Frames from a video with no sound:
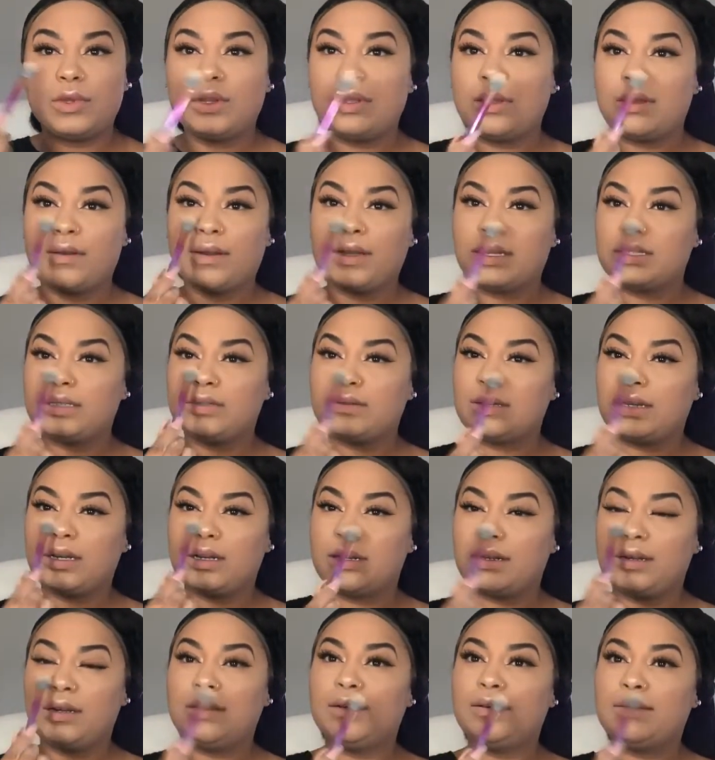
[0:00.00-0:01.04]
All right, so we got our
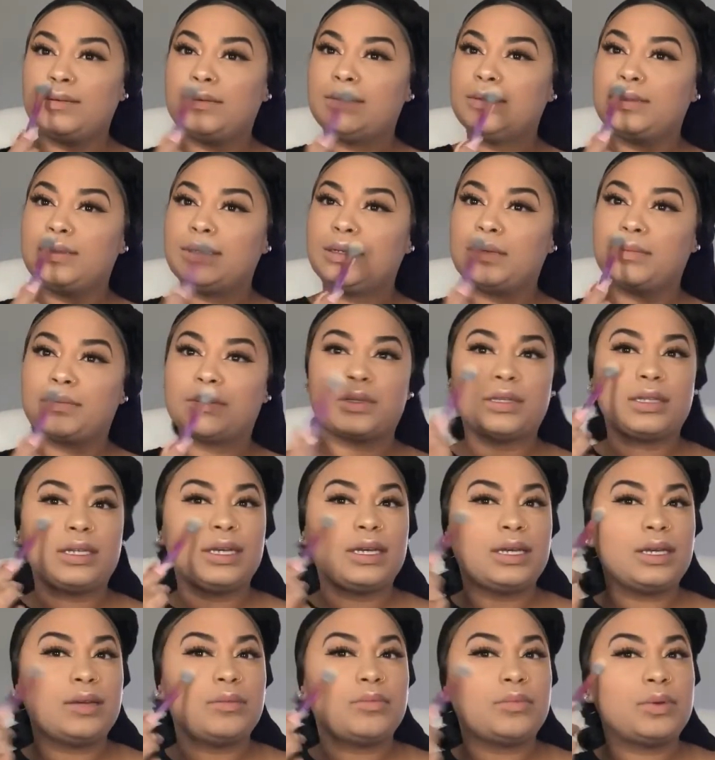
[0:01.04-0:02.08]
nose, upper
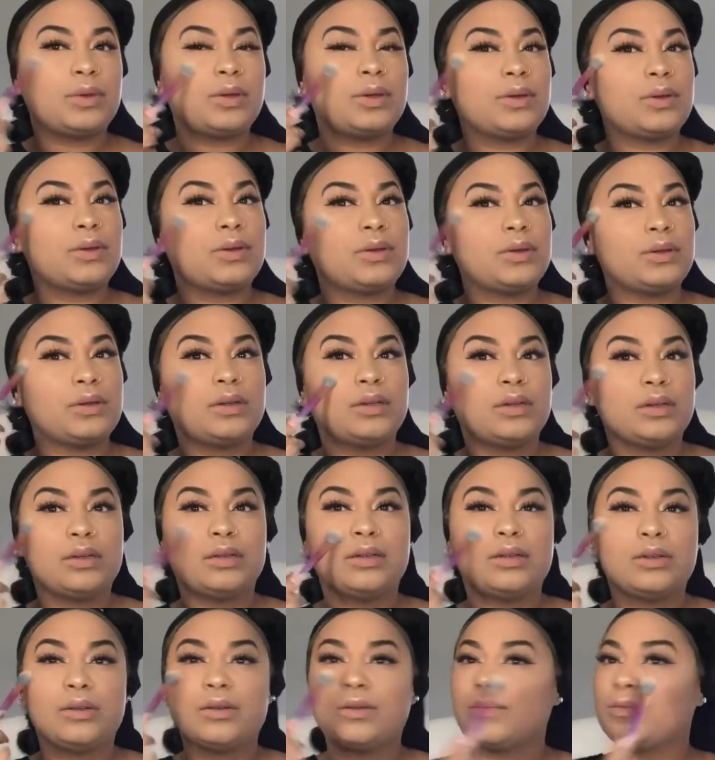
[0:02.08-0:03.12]
lip,
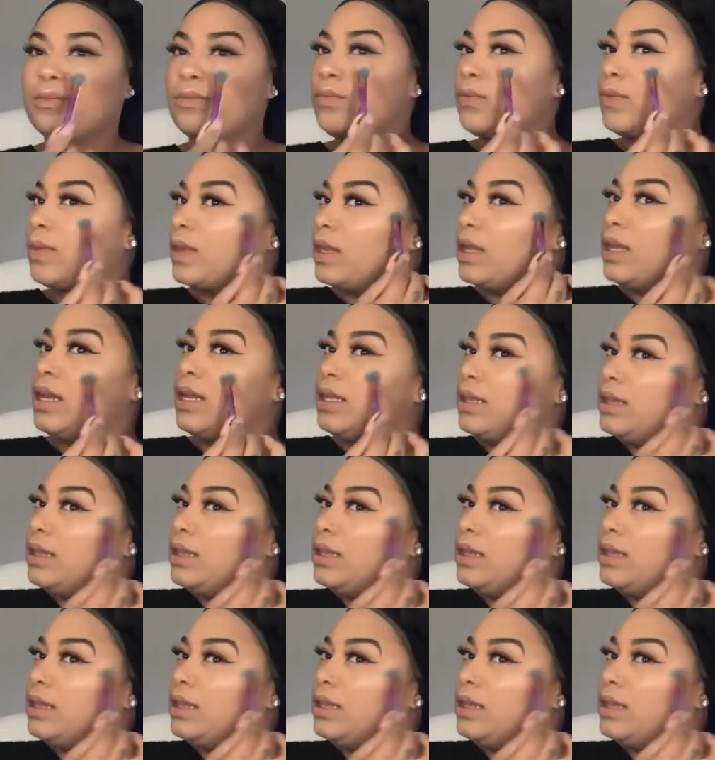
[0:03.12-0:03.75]
and I